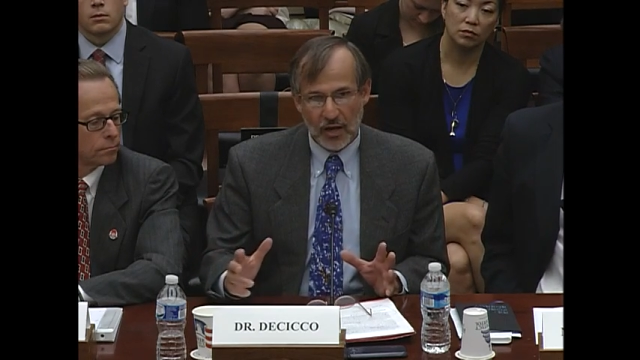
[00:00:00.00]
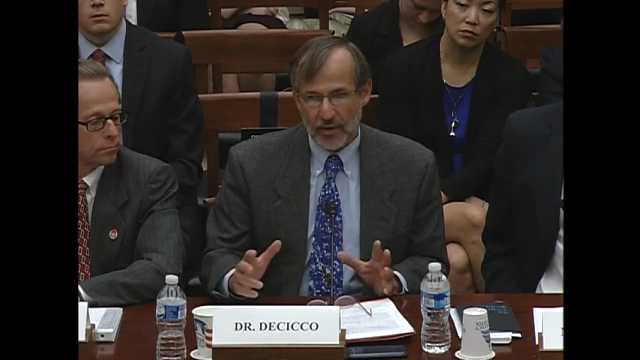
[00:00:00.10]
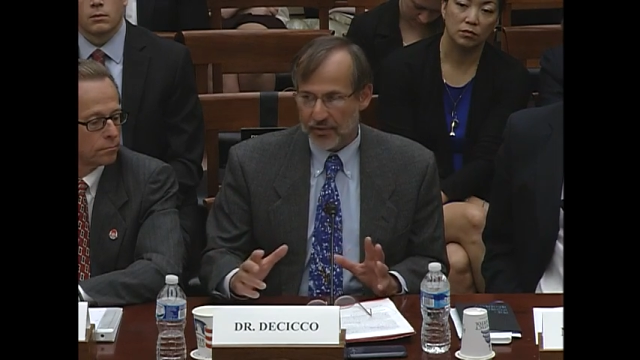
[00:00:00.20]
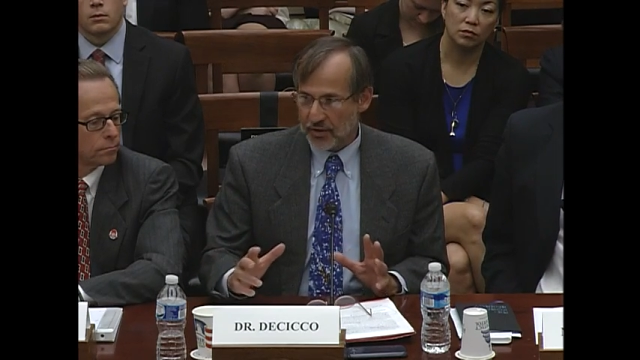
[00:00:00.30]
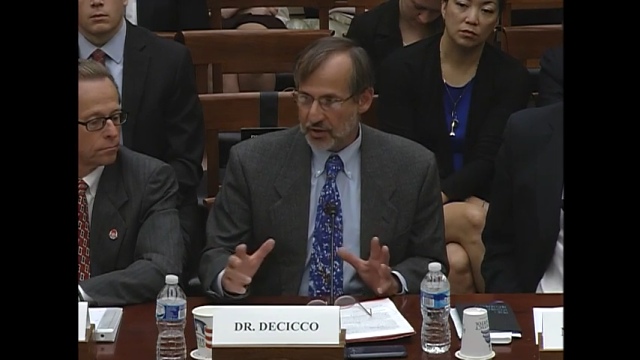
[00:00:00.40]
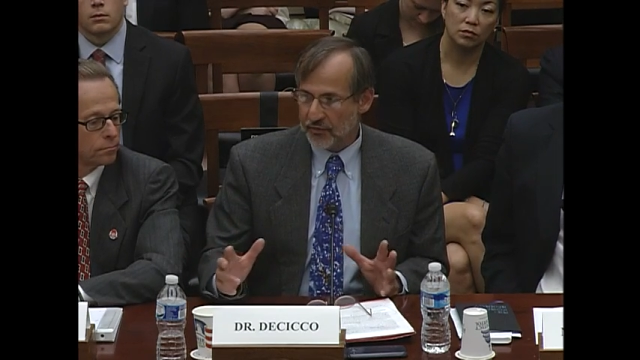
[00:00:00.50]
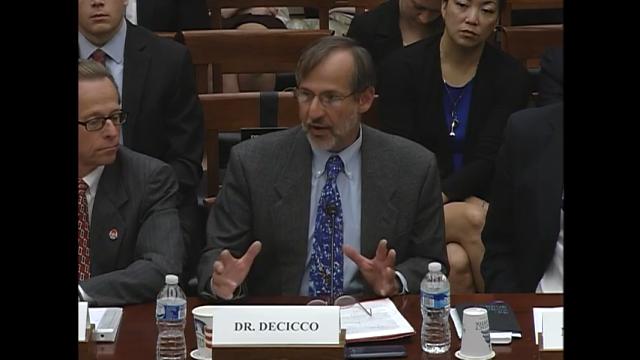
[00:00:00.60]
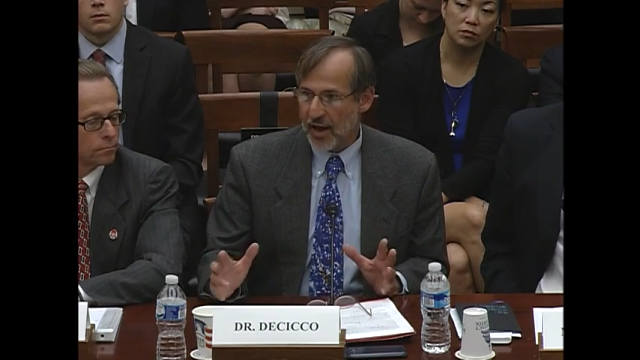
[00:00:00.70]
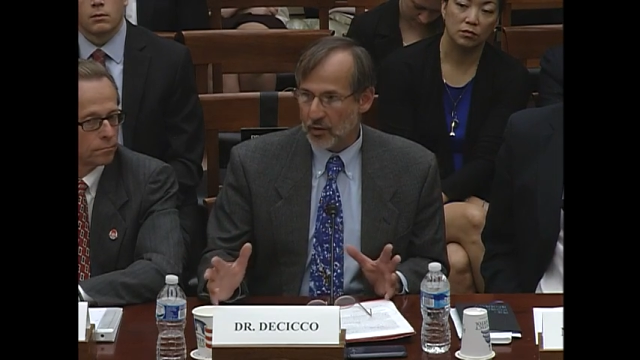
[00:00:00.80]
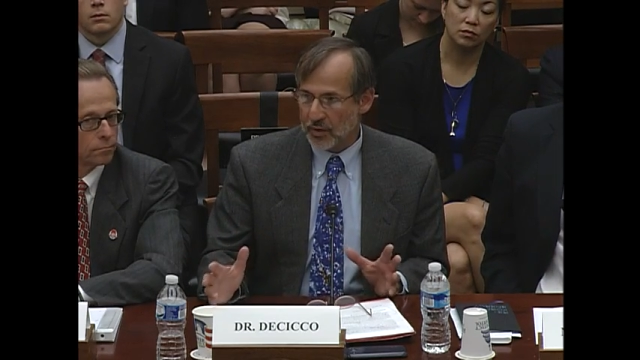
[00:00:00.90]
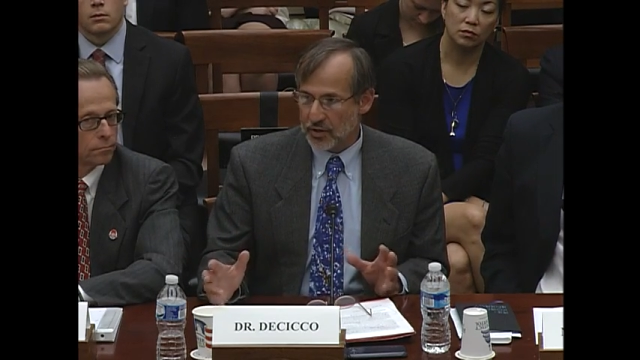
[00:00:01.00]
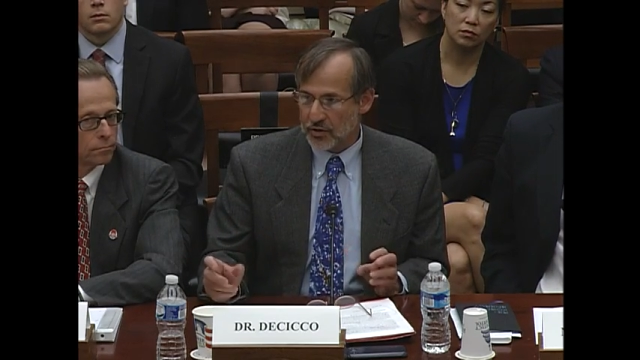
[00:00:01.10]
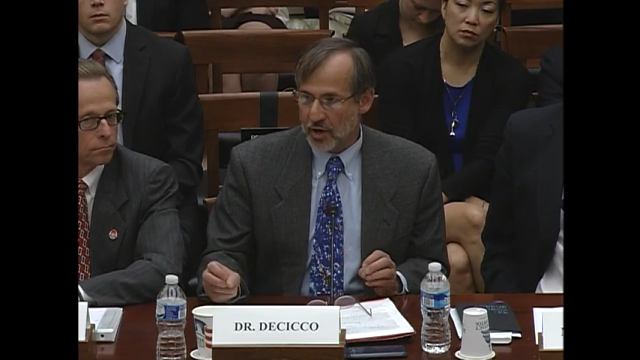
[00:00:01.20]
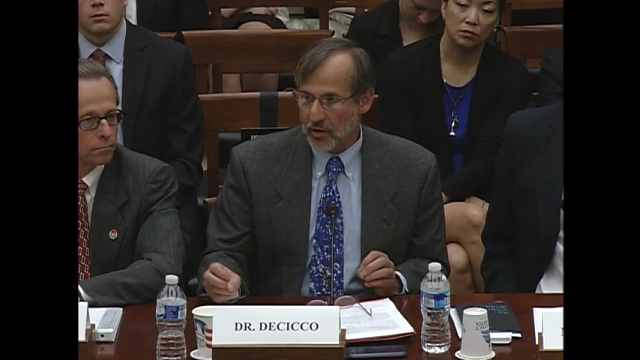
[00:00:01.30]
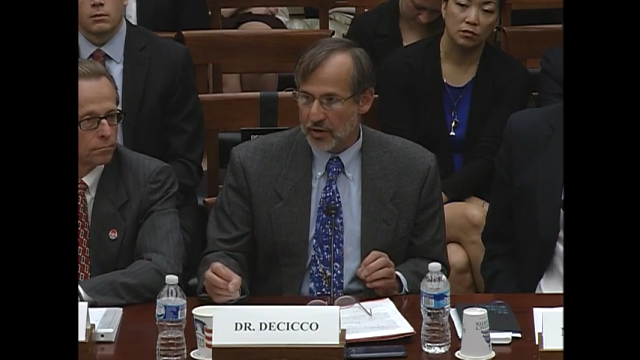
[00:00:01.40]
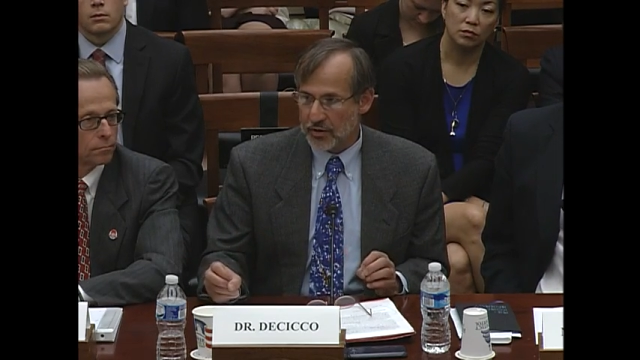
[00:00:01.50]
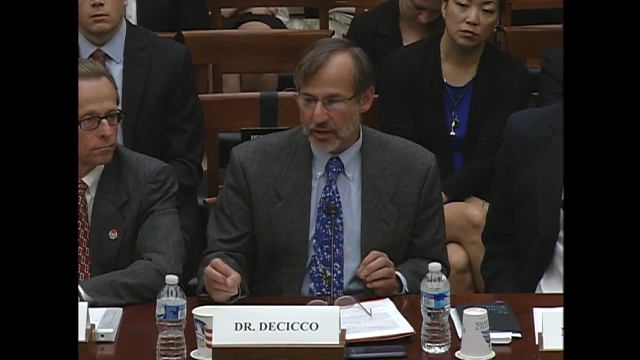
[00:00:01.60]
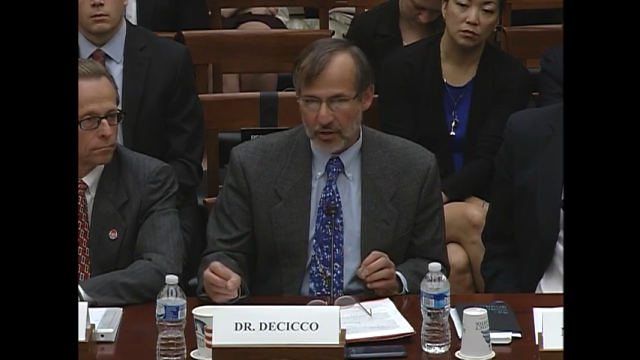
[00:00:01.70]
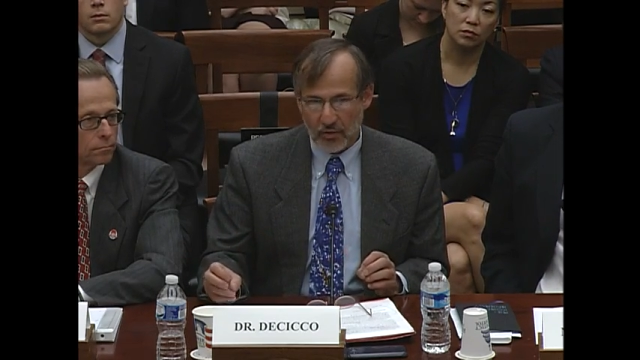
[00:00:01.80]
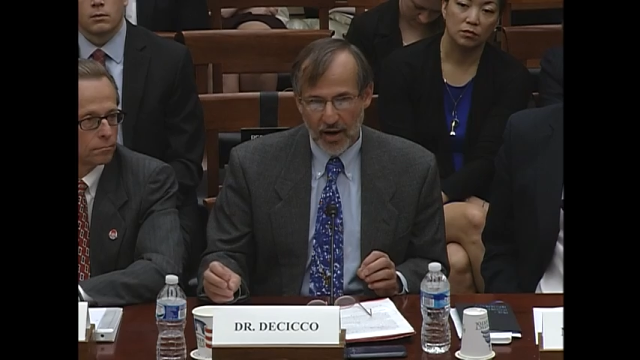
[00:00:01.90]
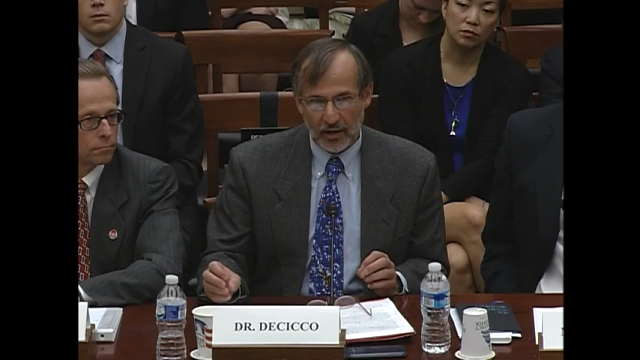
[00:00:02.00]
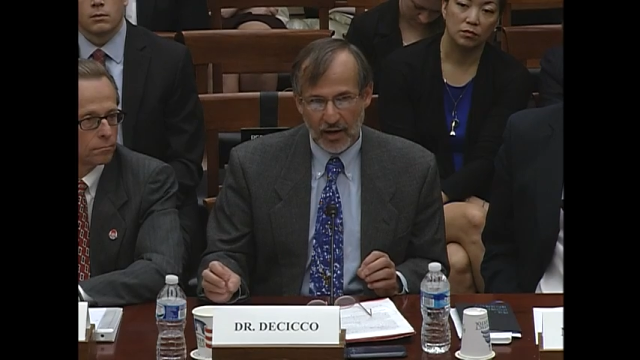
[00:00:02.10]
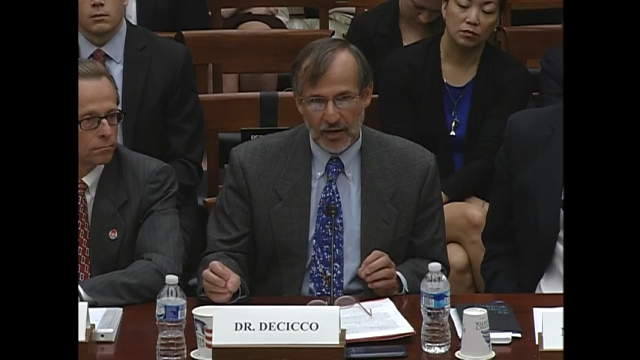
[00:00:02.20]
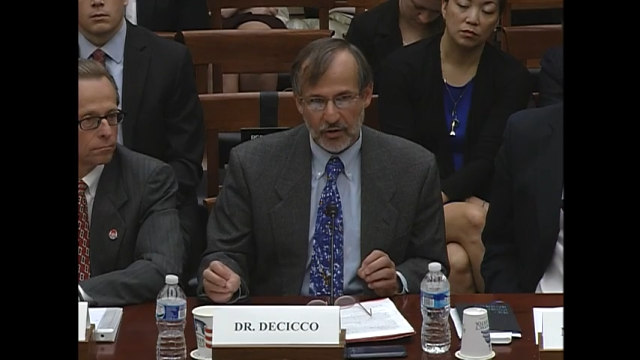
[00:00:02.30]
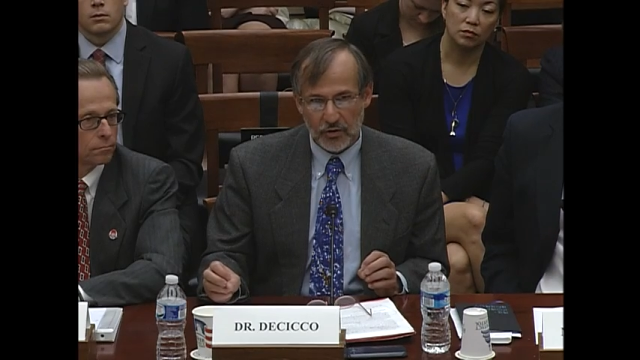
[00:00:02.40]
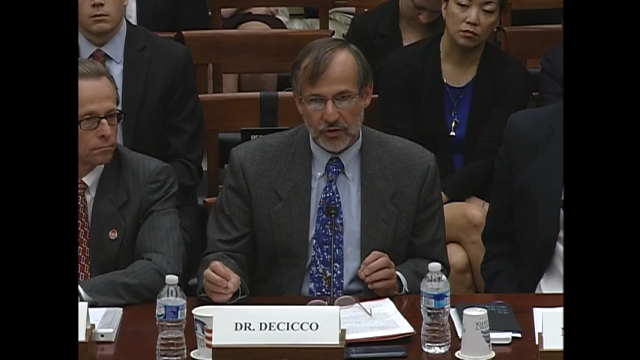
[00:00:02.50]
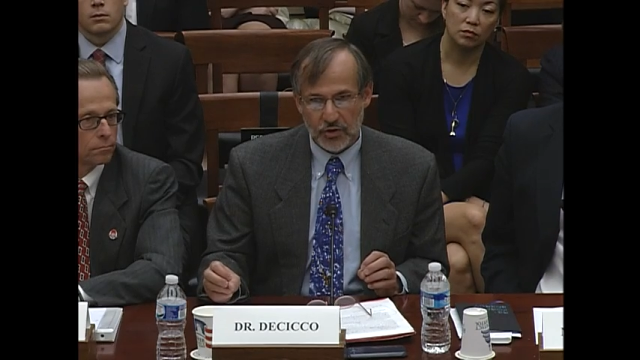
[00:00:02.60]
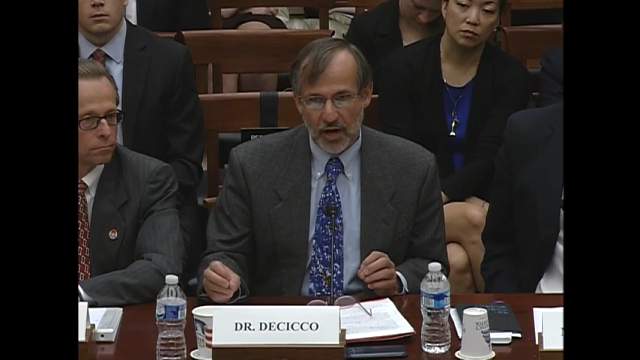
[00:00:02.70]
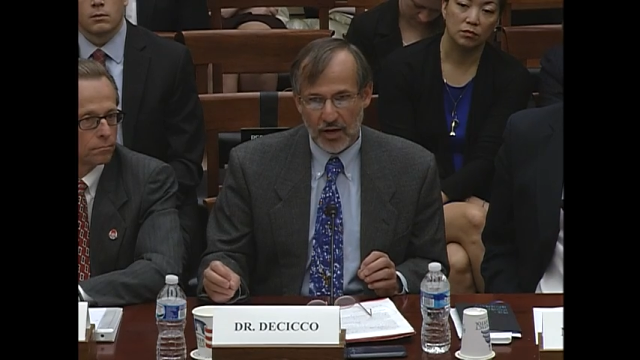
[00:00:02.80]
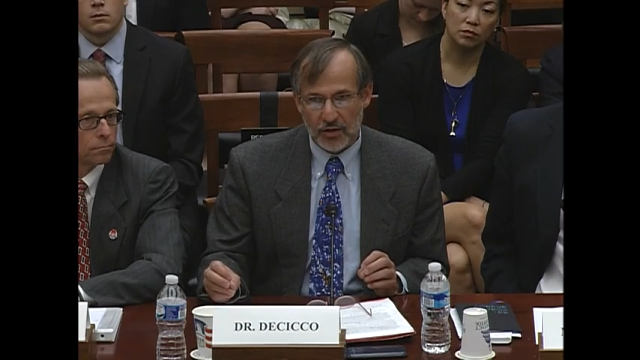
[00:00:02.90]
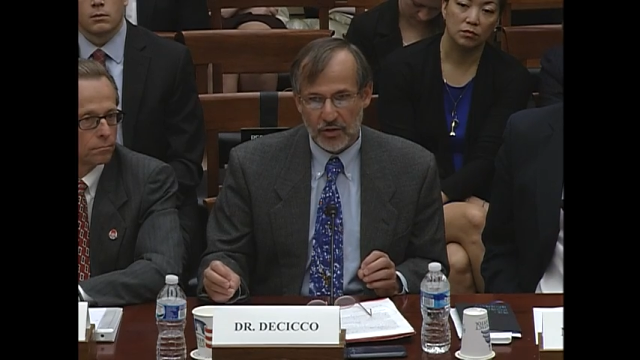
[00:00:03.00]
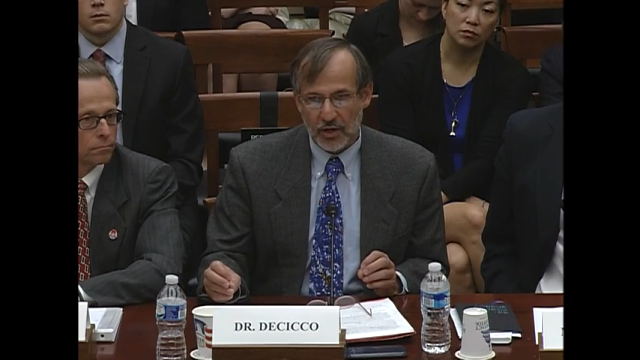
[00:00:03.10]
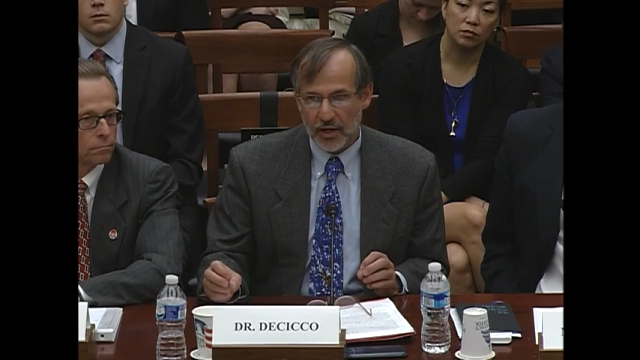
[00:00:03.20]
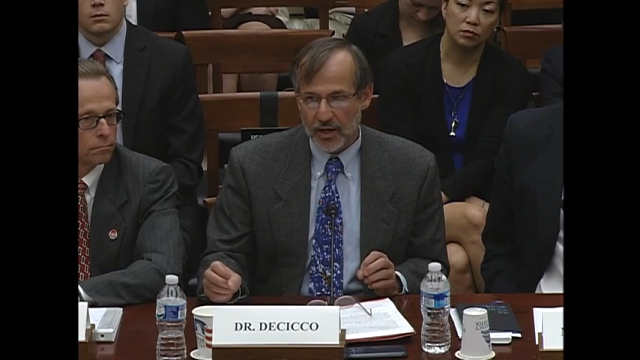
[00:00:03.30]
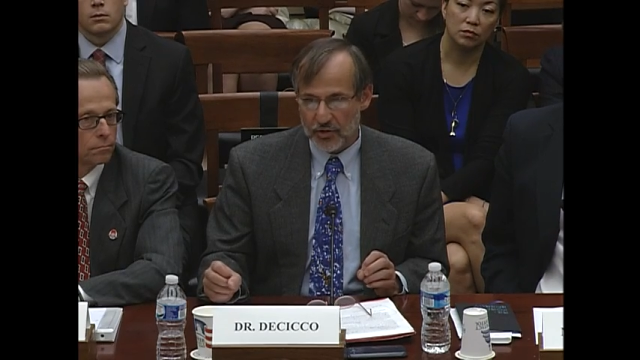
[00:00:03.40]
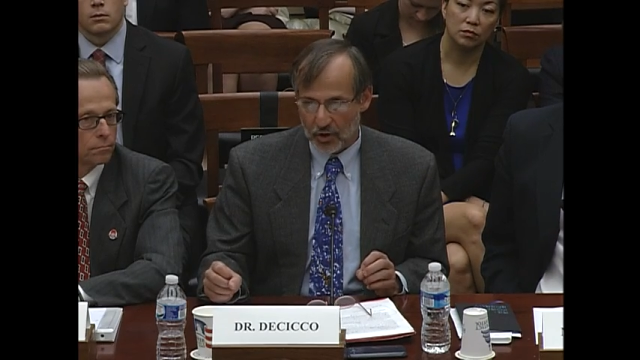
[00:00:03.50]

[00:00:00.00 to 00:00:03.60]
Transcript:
Speaker 1: that this effect, which is known as indirect land use change, is